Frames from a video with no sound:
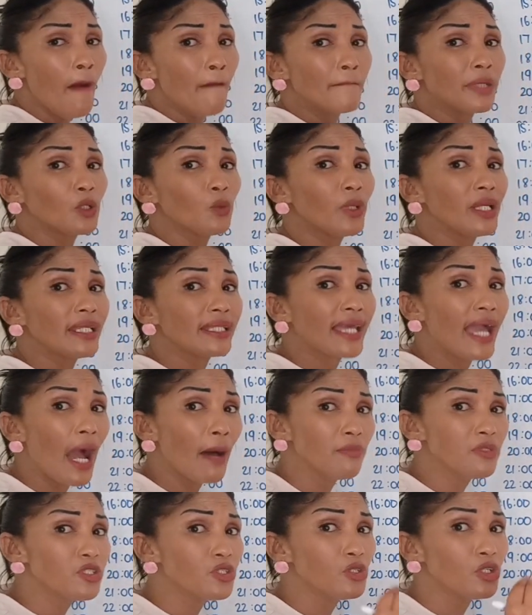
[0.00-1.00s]
But when it
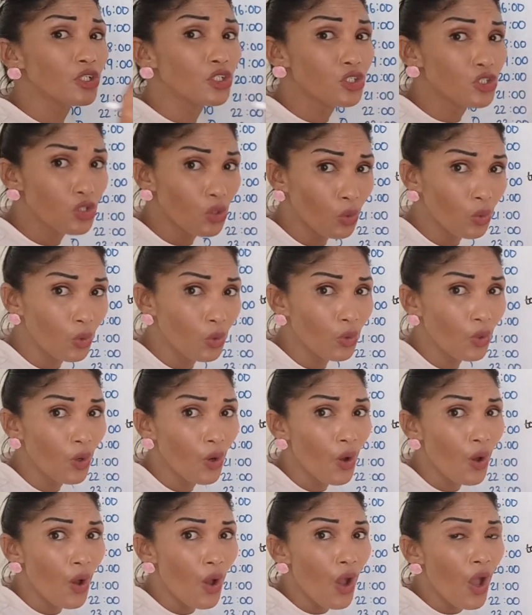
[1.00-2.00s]
comes to the 2,
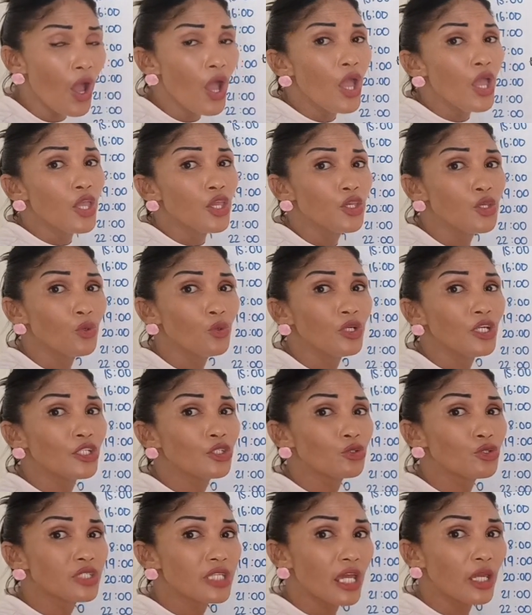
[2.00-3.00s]
you need
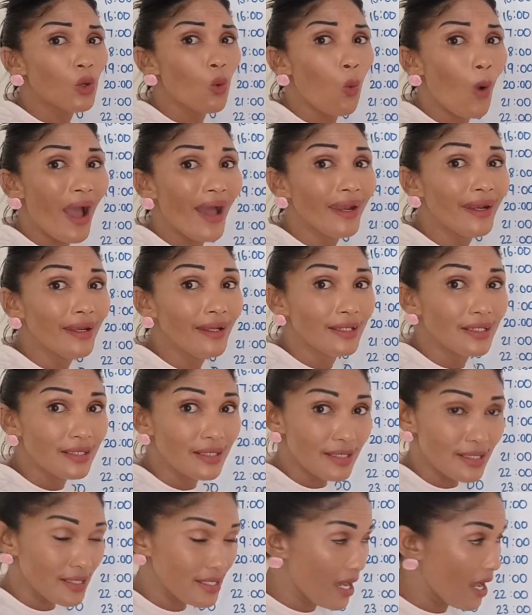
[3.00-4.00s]
to take 1
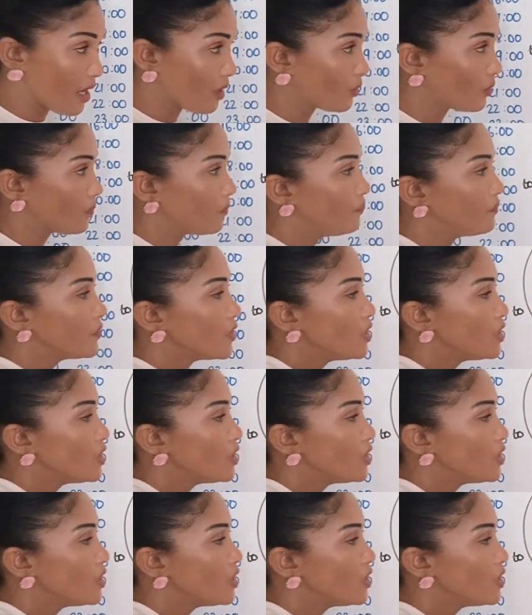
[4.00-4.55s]
down.